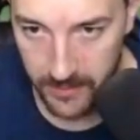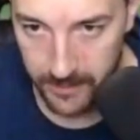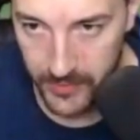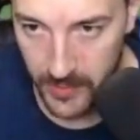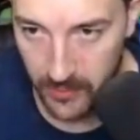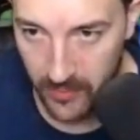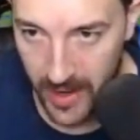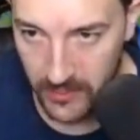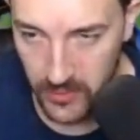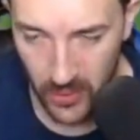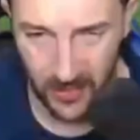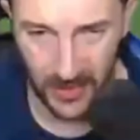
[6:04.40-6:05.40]
Dribble
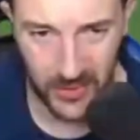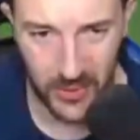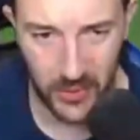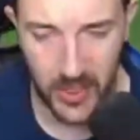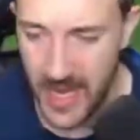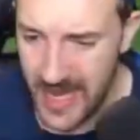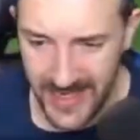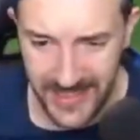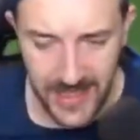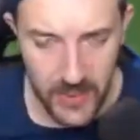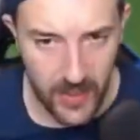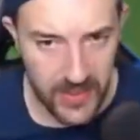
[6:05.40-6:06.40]
round. Oh, my God. You
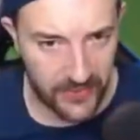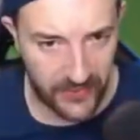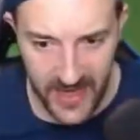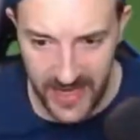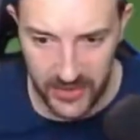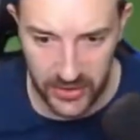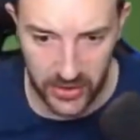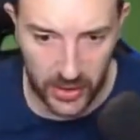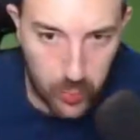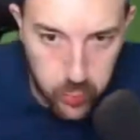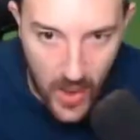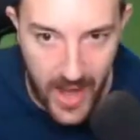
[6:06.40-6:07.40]
see the way the finesse just, like,
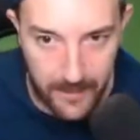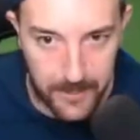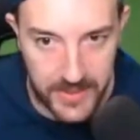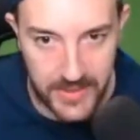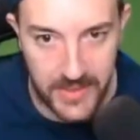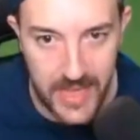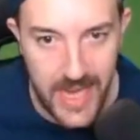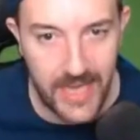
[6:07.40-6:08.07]
whips?